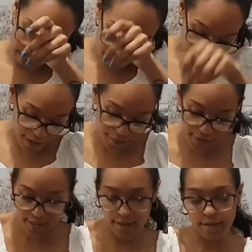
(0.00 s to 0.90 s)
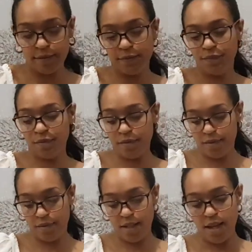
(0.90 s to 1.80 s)
stuffs.
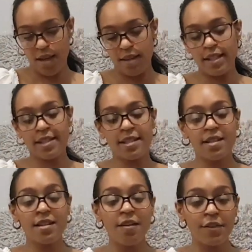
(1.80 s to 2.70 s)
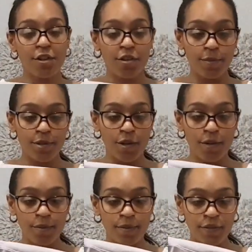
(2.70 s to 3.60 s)
This is another crop
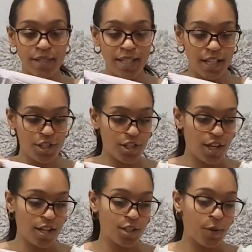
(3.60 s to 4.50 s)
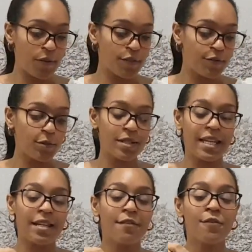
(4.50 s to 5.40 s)
top, another t-shirt, 12 to
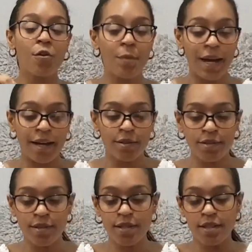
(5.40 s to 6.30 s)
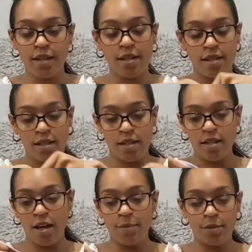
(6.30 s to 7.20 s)
14, four pounds
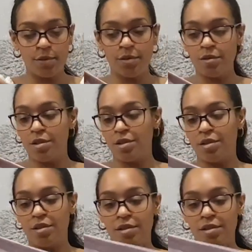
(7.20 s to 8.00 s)
I bought